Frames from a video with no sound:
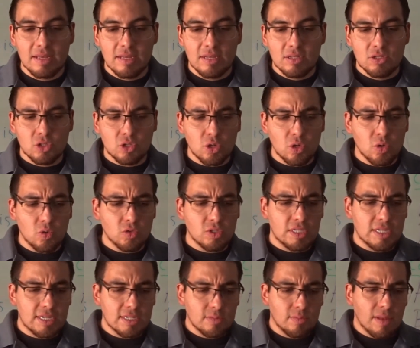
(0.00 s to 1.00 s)
So
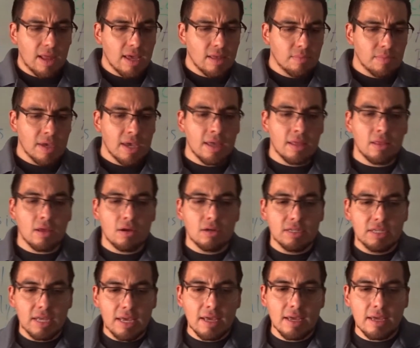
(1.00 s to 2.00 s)
6 blind men are
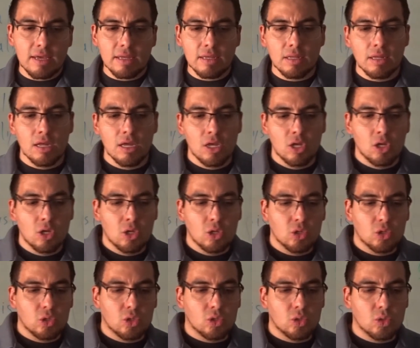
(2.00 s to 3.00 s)
taken
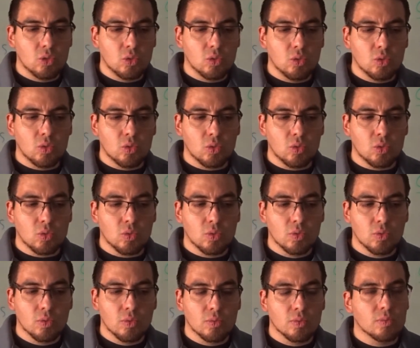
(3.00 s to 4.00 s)
to
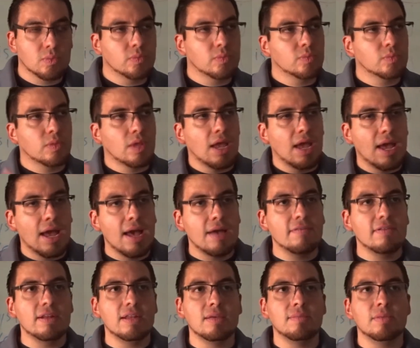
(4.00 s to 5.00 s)

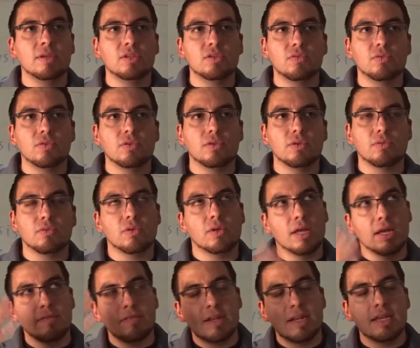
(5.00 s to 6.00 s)
have
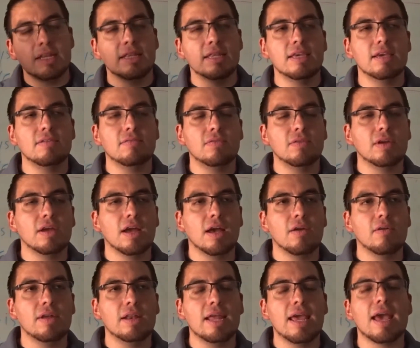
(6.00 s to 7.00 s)
an idea for
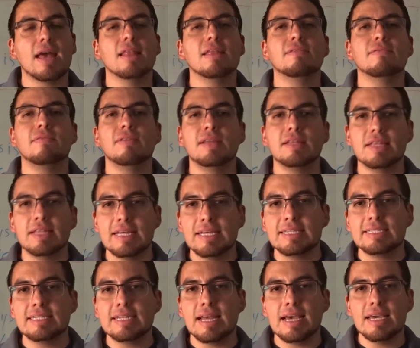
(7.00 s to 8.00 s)
how an elephant
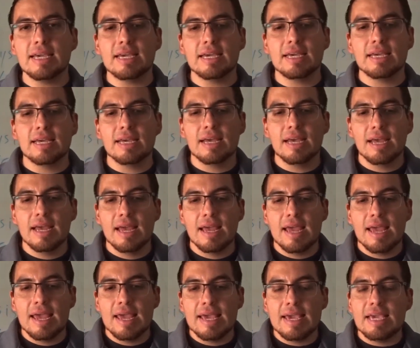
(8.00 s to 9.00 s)
is like.
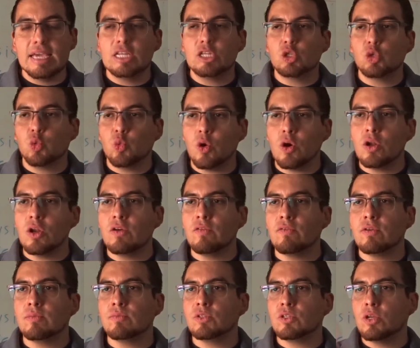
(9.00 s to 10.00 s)
Each one of
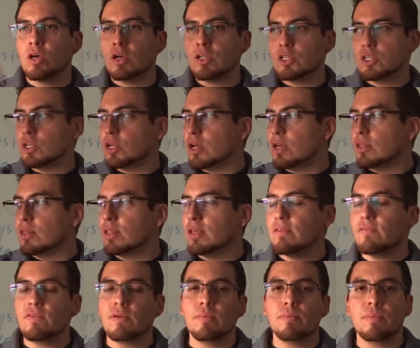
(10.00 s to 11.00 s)
them touch a
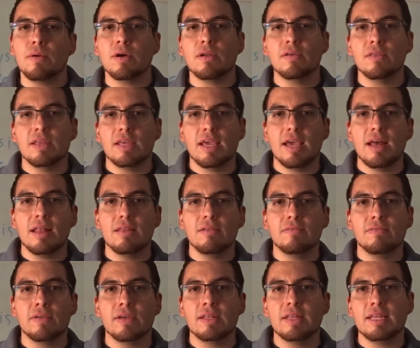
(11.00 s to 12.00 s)
different part of the
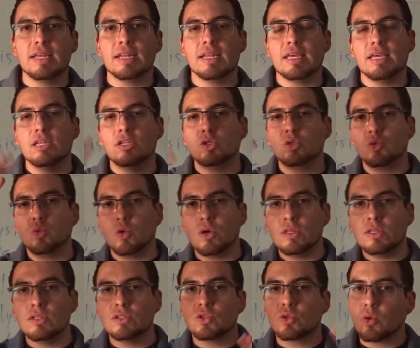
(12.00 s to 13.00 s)
elephant, and each one
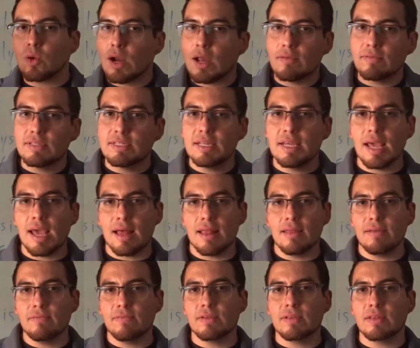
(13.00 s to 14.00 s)
describes the
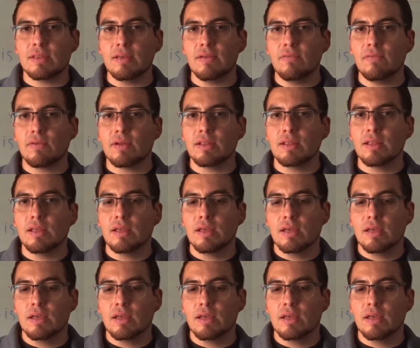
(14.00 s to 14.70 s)
elephant different.